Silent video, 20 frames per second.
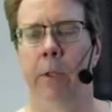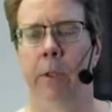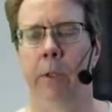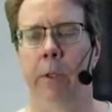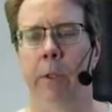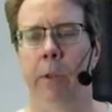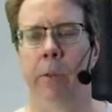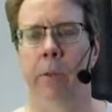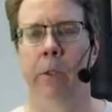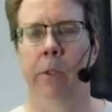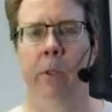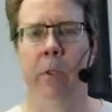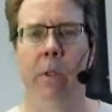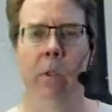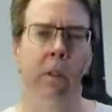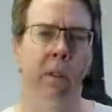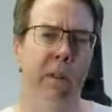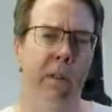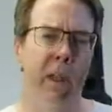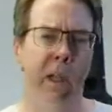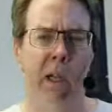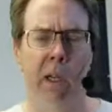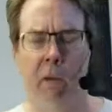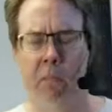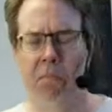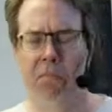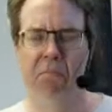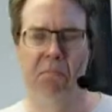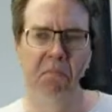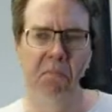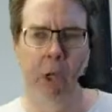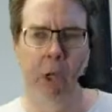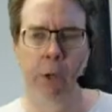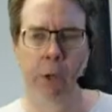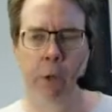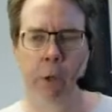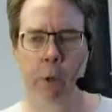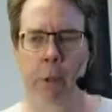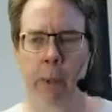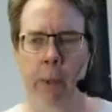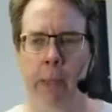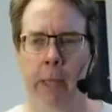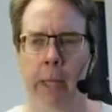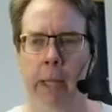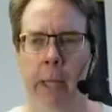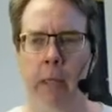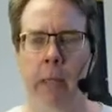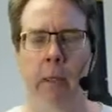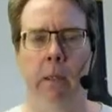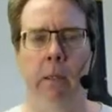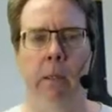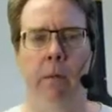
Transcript: So um, not sure that that